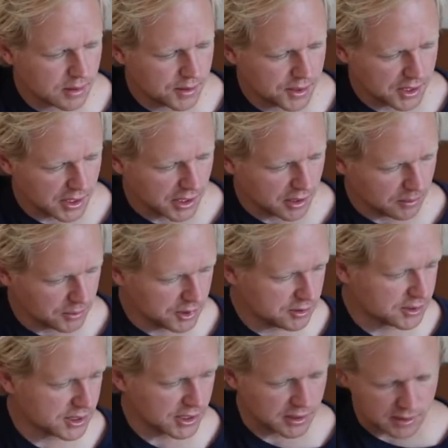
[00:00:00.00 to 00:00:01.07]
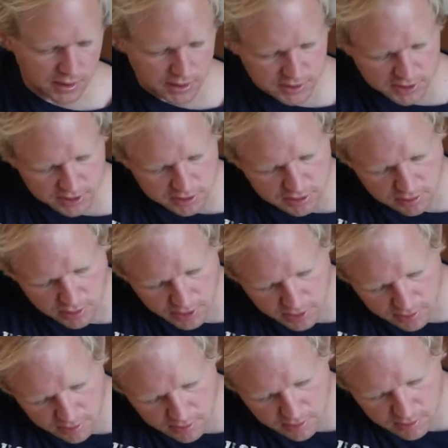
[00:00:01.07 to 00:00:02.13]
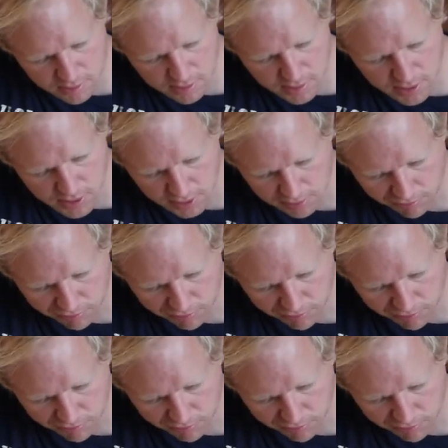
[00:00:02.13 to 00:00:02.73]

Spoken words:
Again, I'm using the D string at the